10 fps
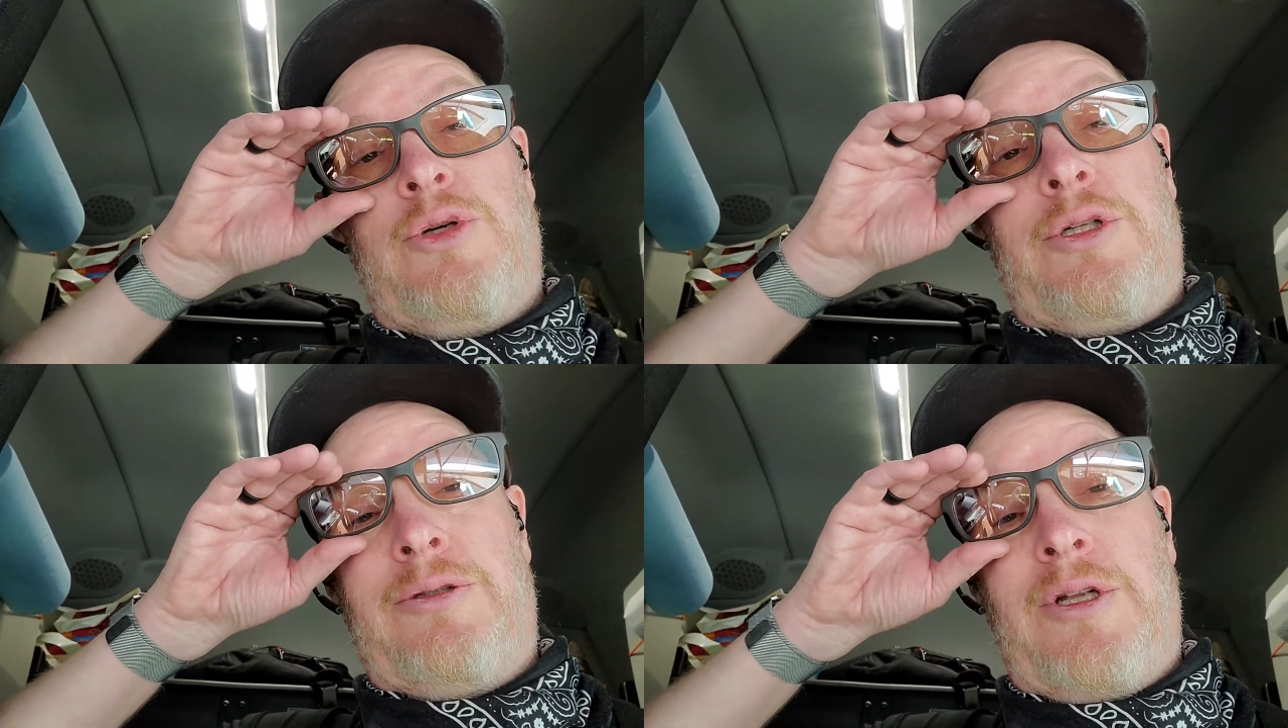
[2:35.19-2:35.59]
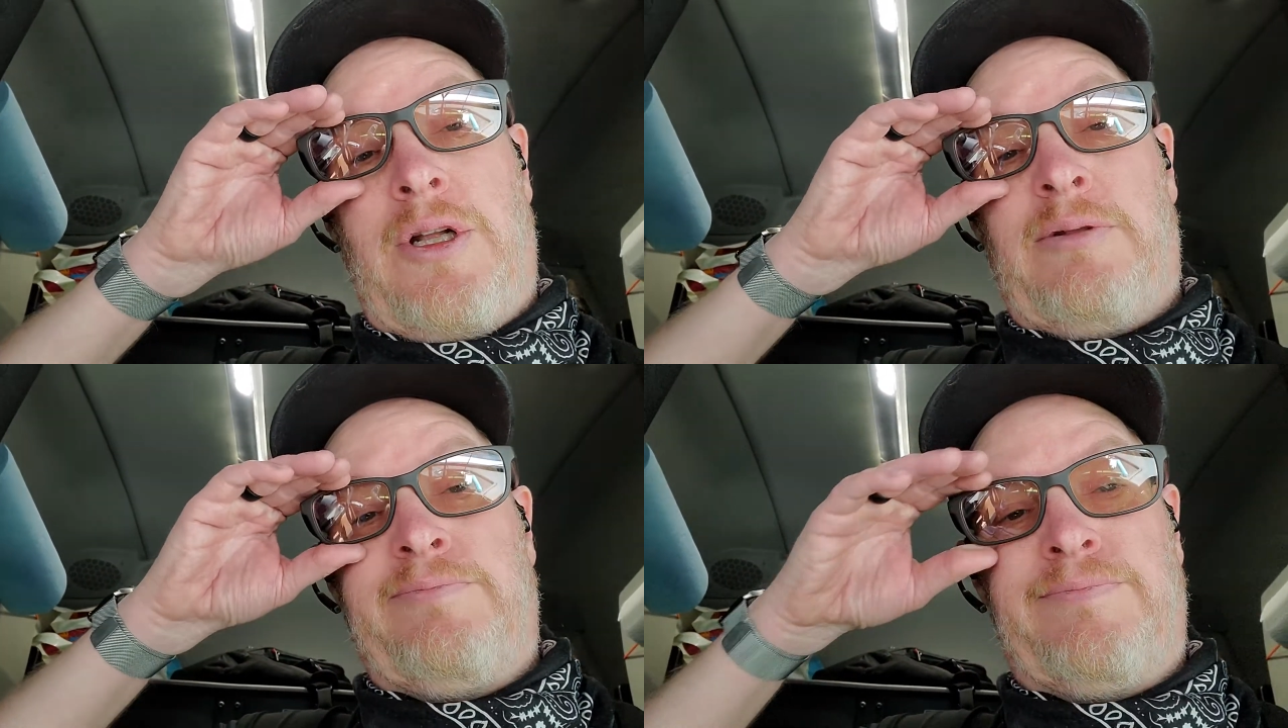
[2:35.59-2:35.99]
but you
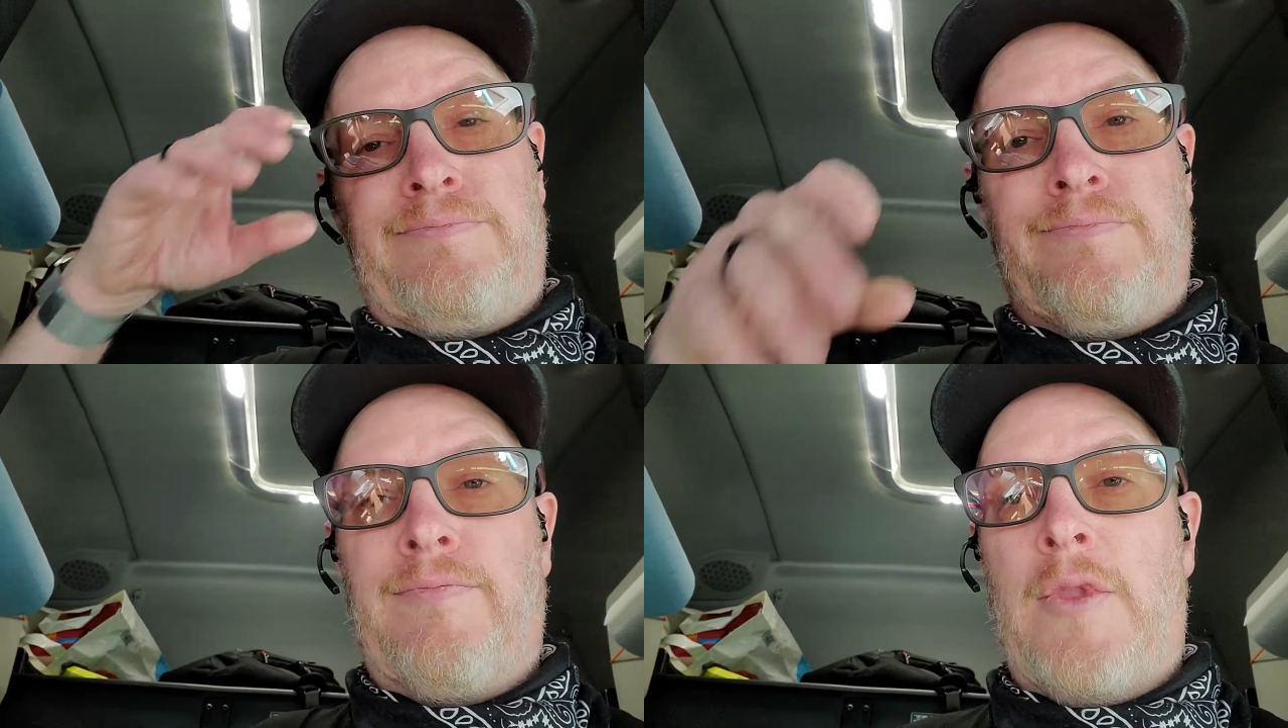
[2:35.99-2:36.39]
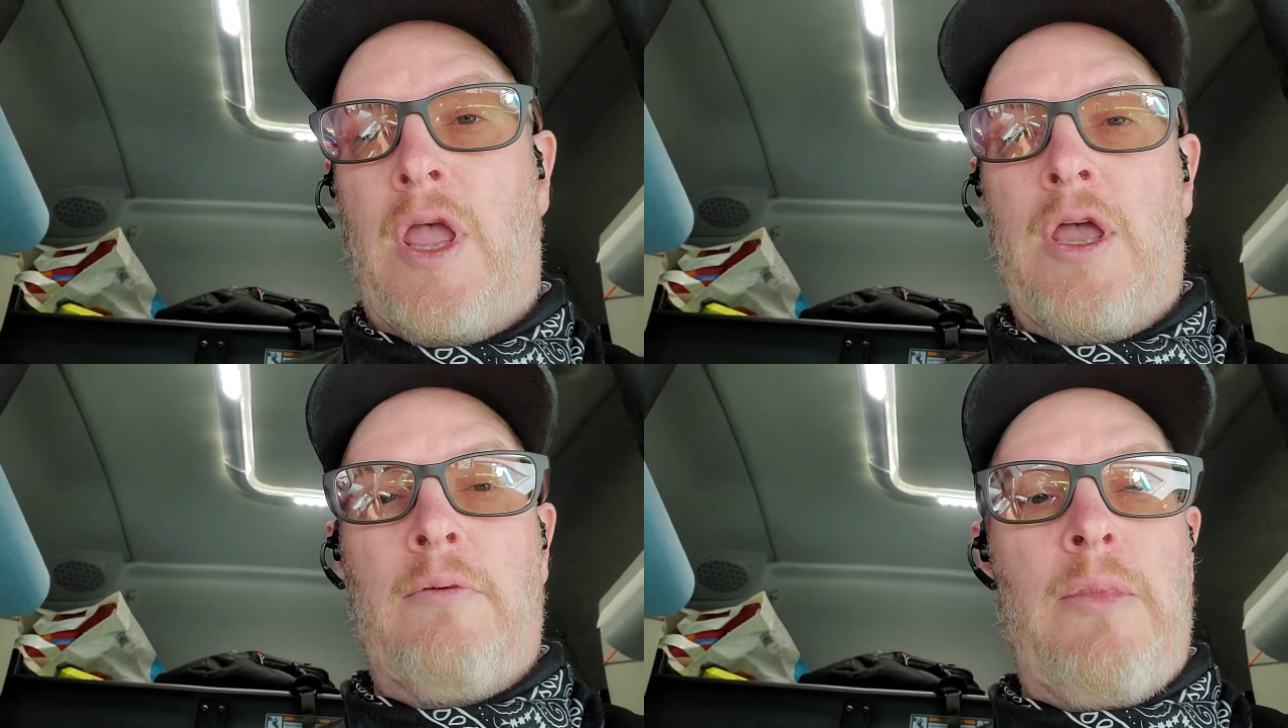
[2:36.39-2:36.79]
know,
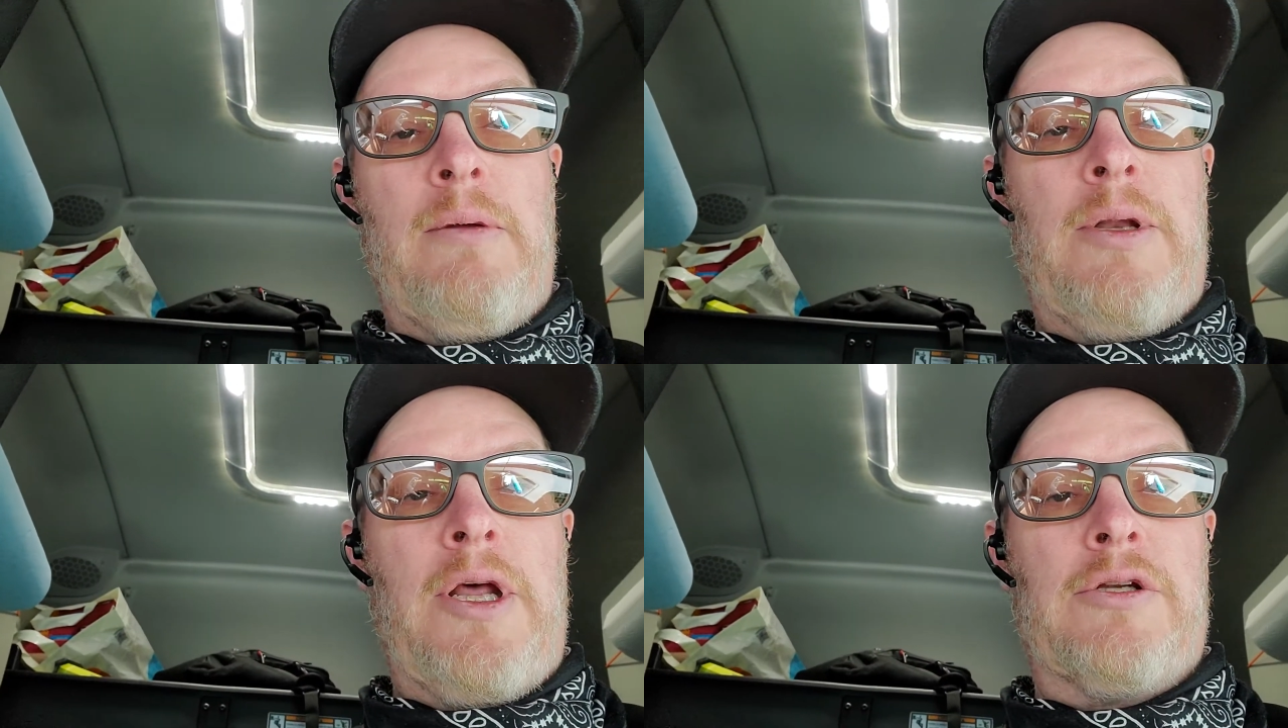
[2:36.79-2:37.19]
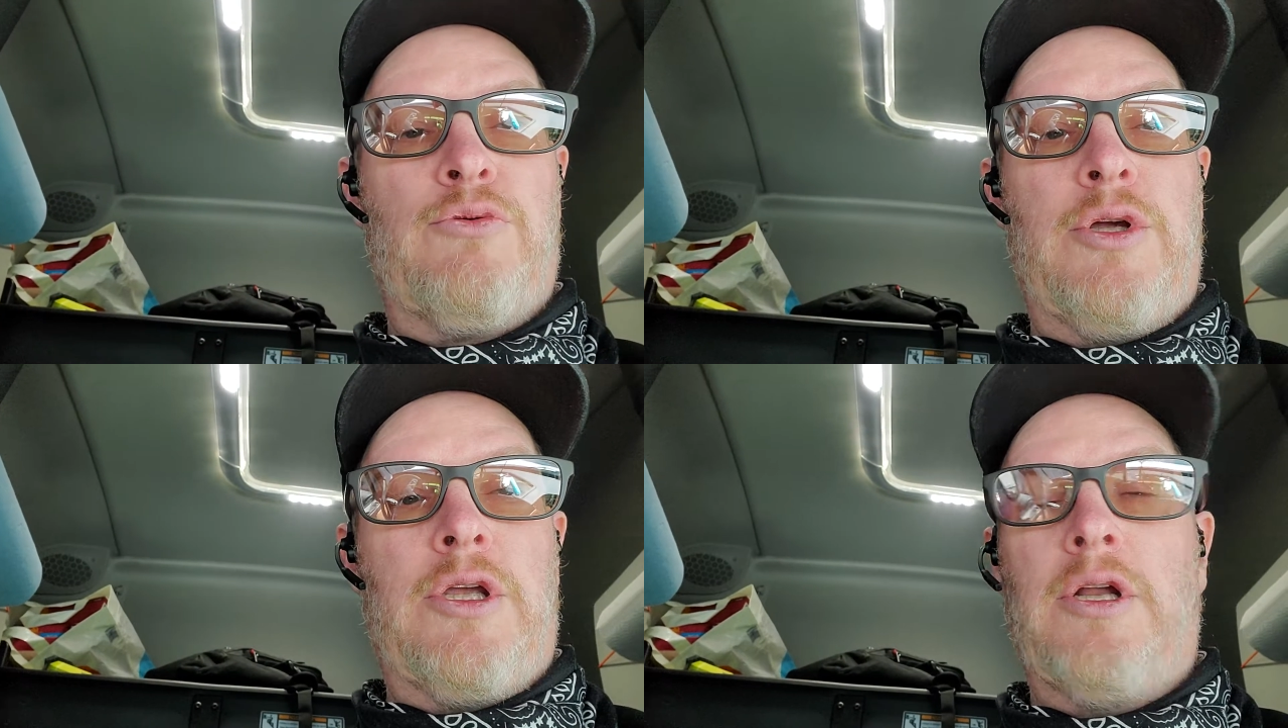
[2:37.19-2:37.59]
maybe next
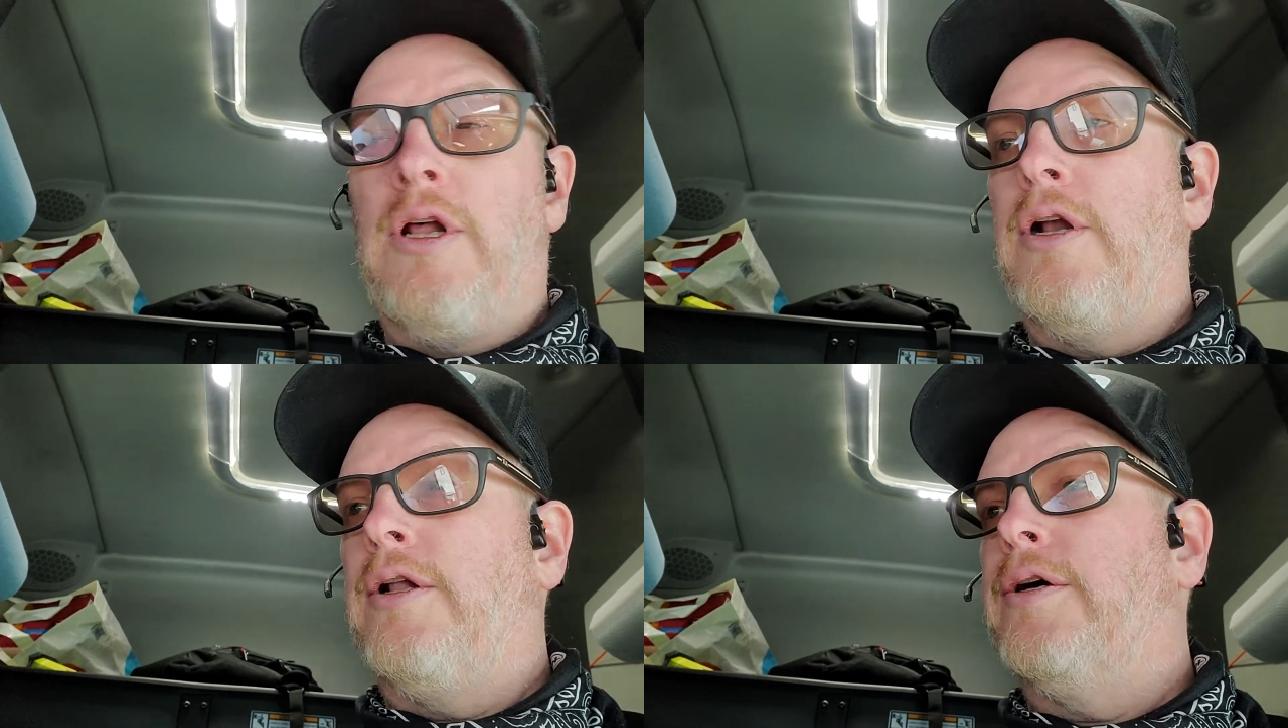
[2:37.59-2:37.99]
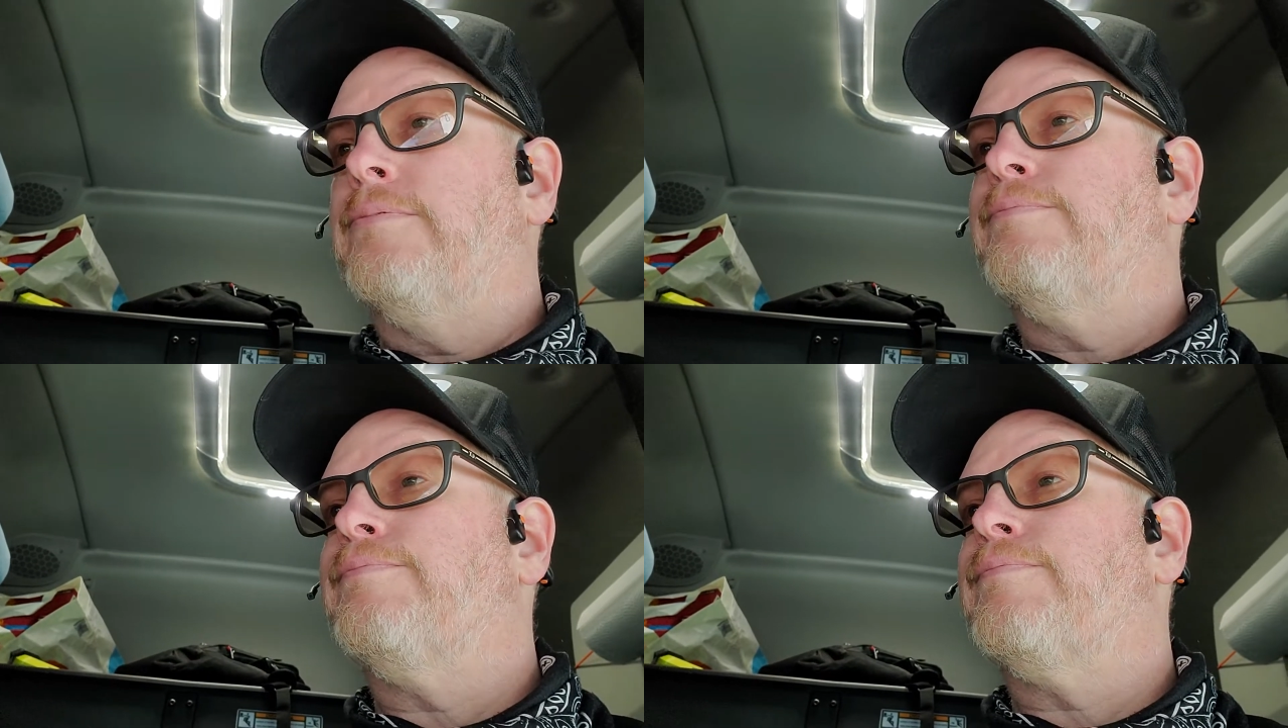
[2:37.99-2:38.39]
weekend. I don't know.